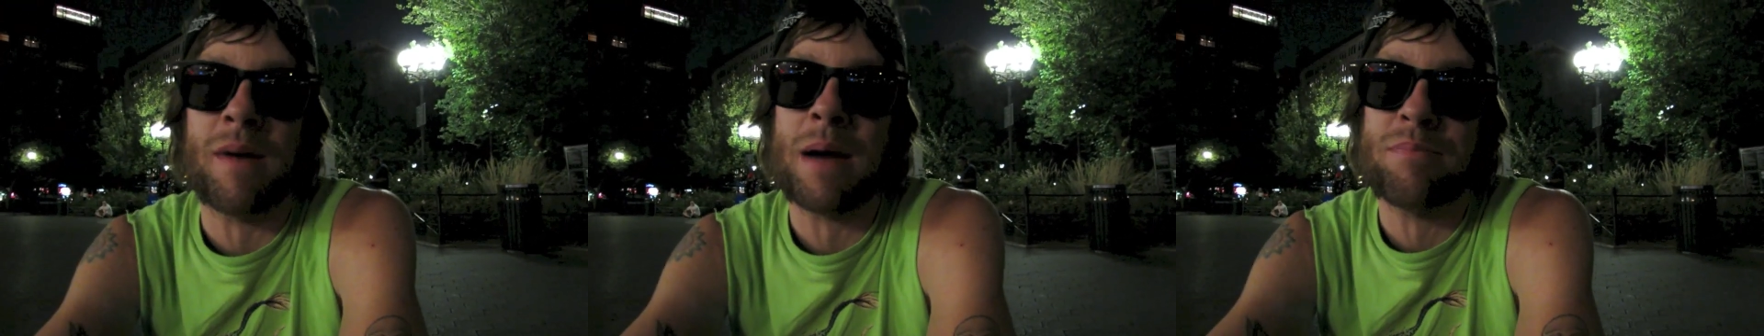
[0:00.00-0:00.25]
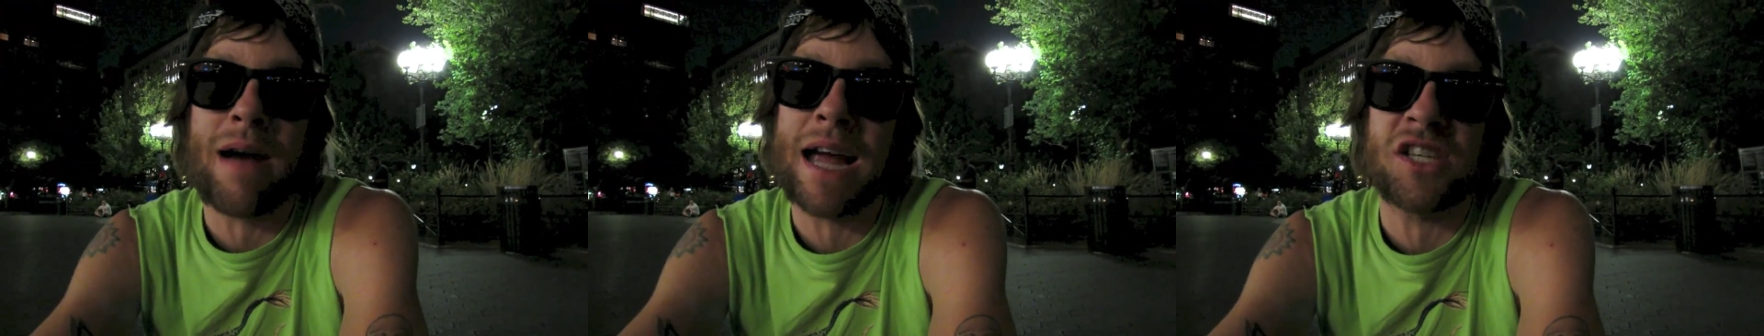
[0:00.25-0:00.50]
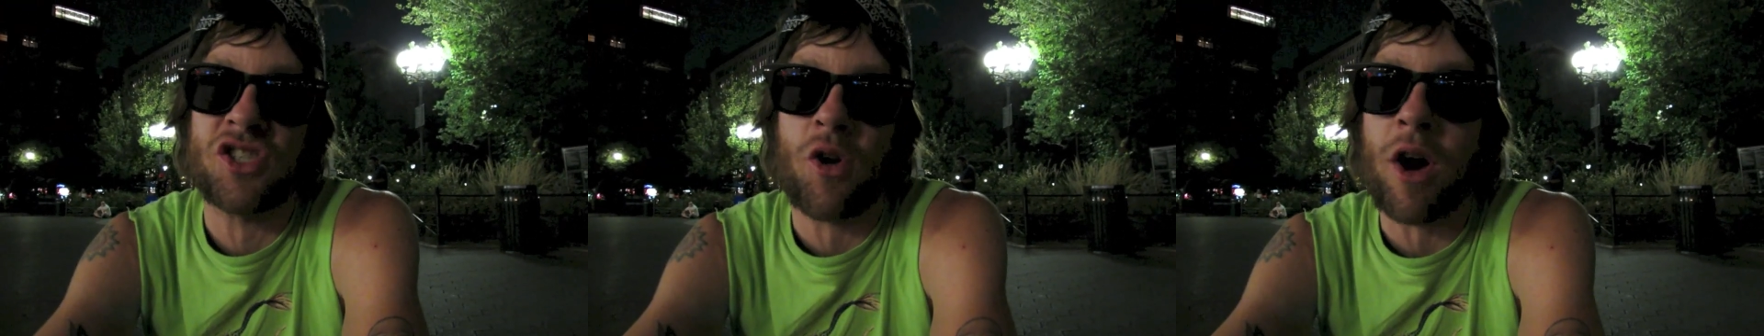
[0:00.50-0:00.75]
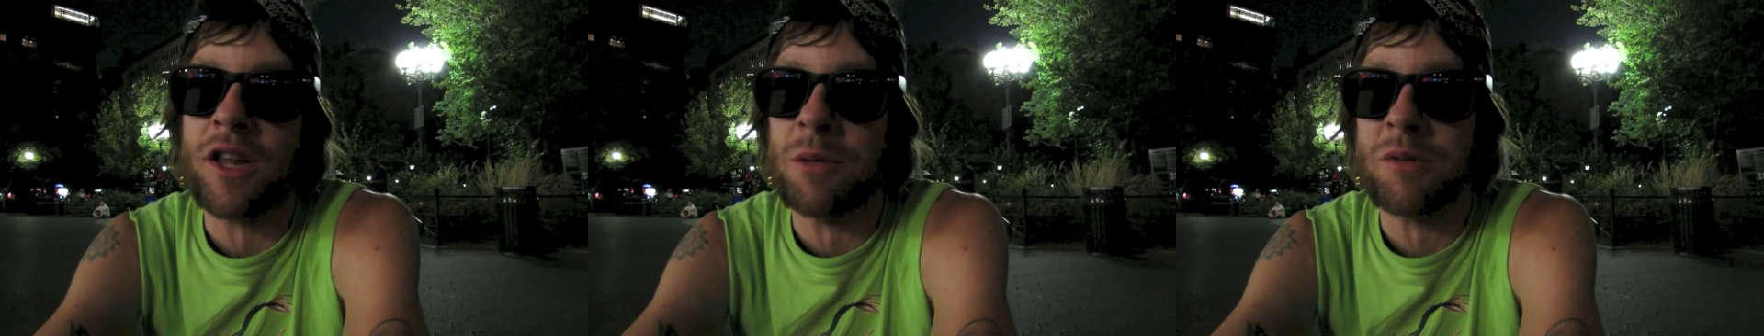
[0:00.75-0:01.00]
I probably
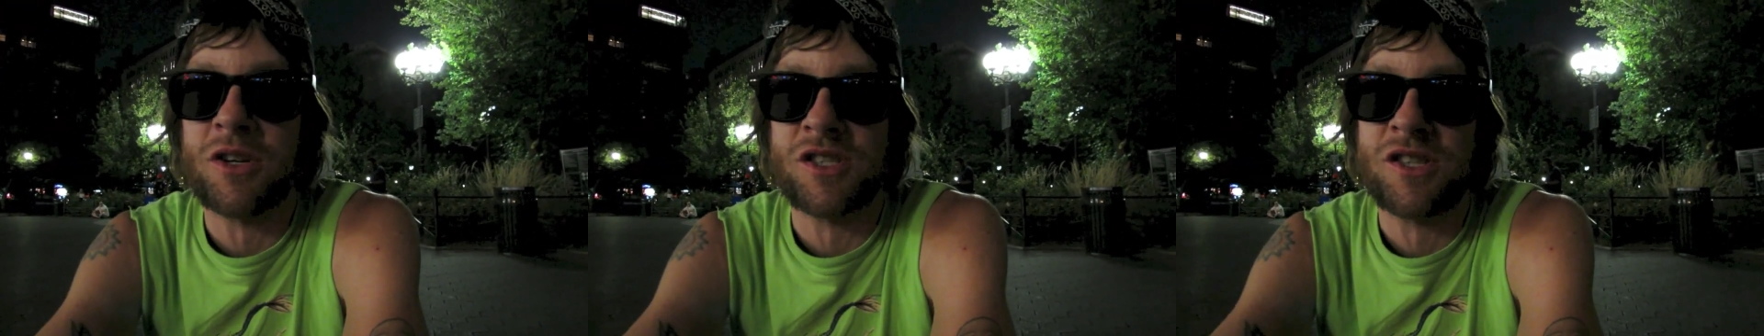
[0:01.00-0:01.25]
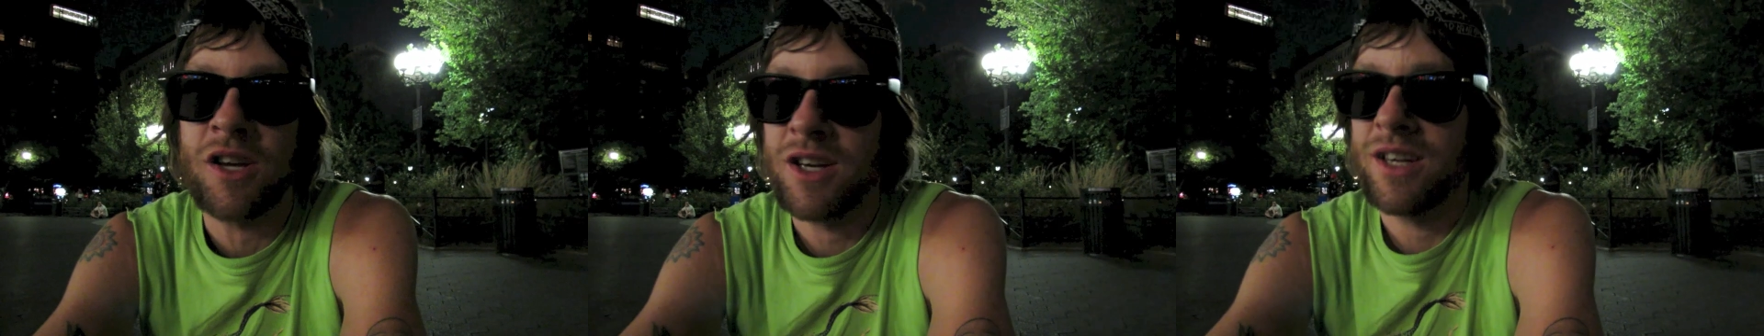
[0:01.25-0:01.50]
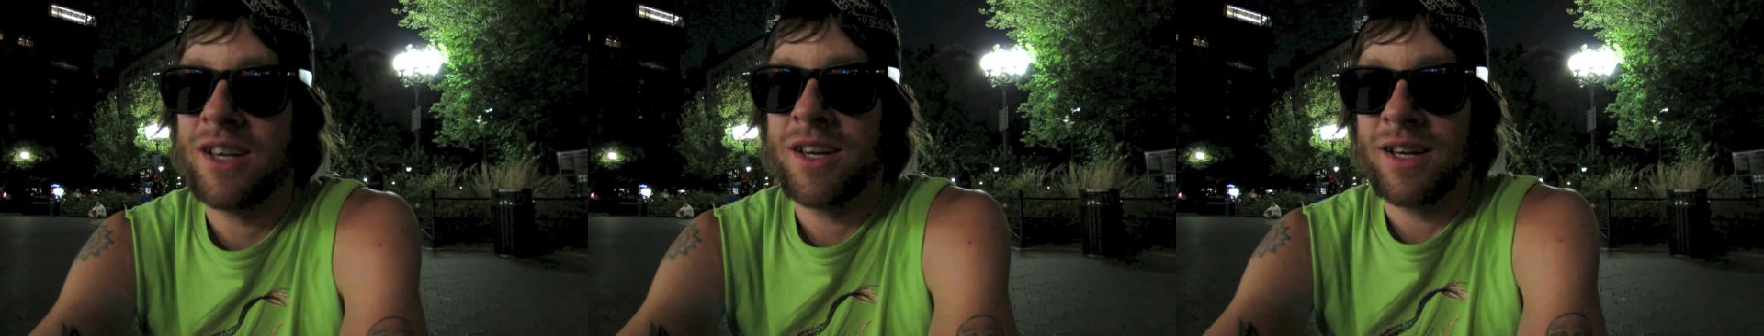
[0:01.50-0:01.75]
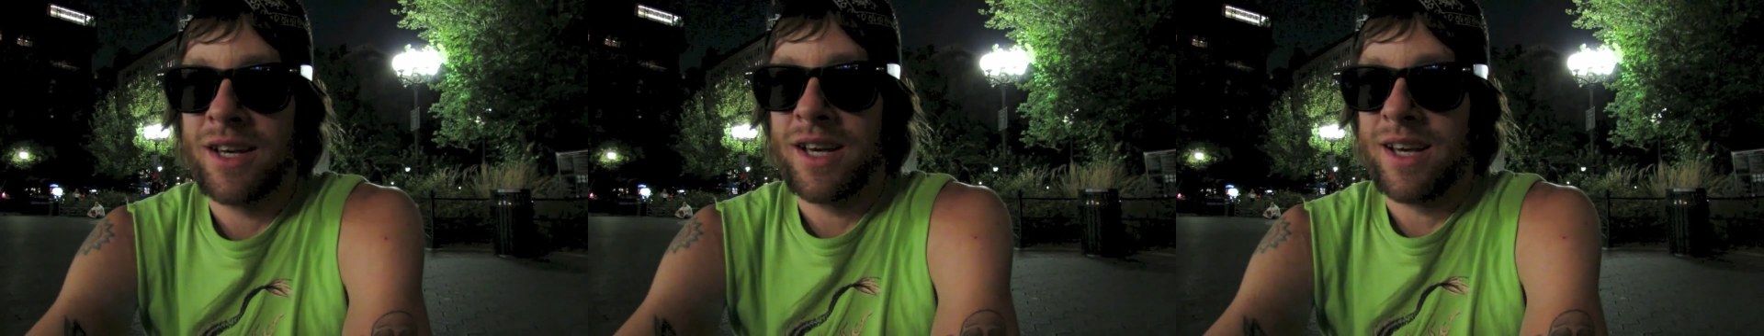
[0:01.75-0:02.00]
saw them because
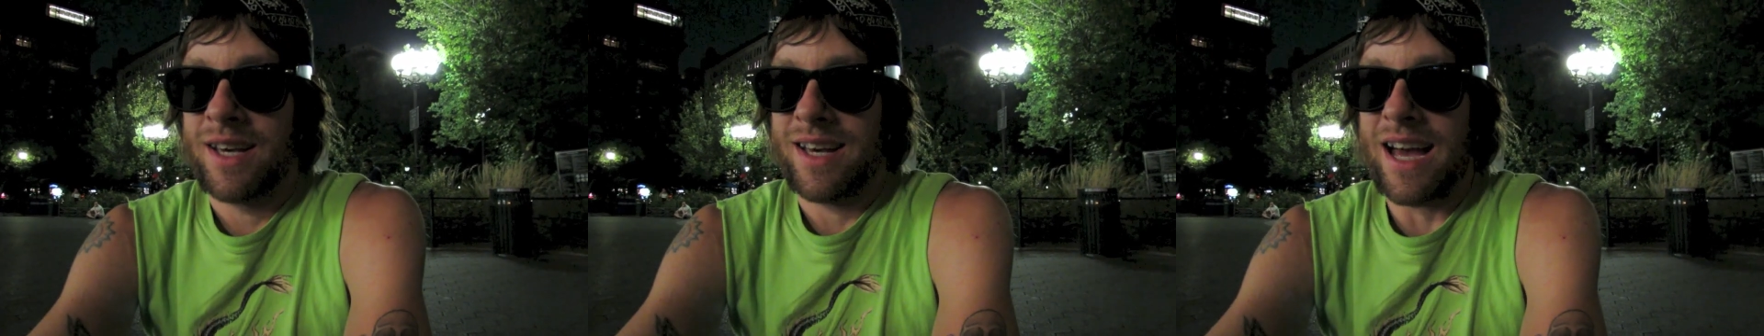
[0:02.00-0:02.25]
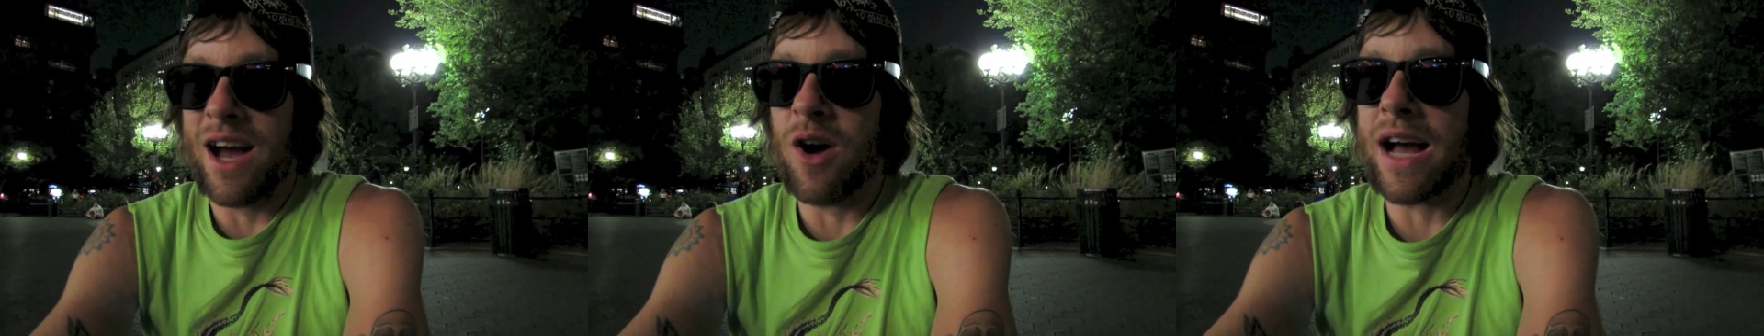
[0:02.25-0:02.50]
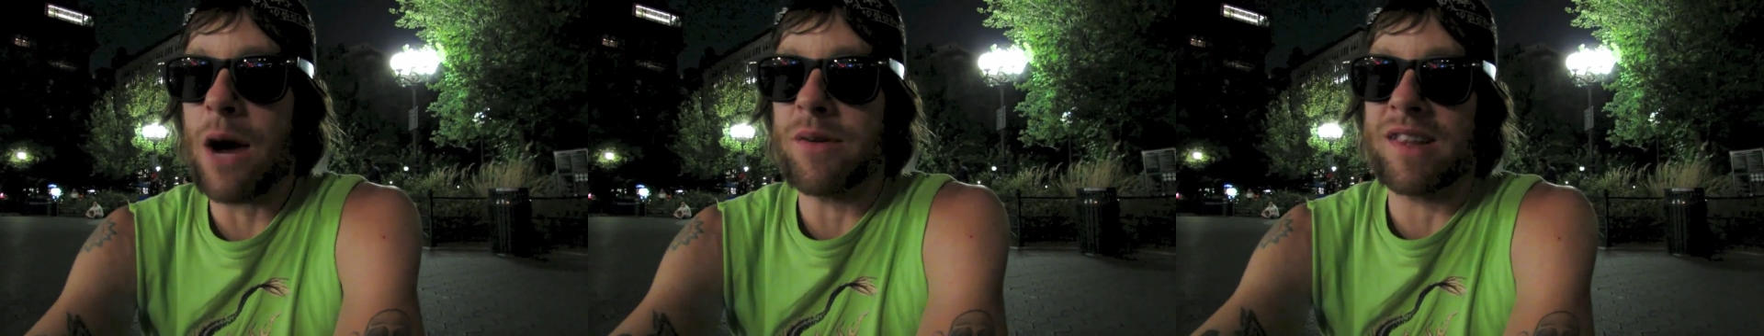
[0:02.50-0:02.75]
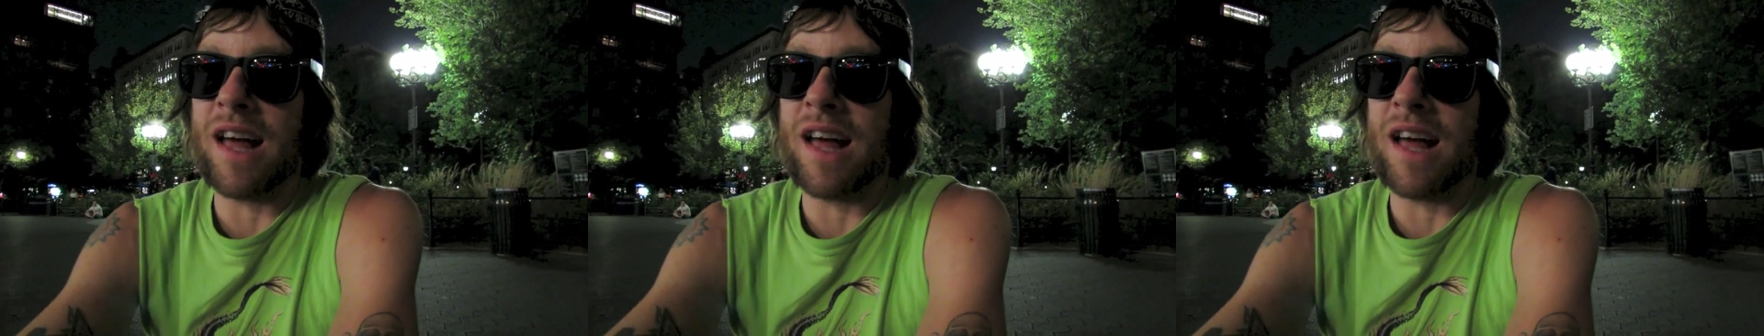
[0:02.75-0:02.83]
I hung out with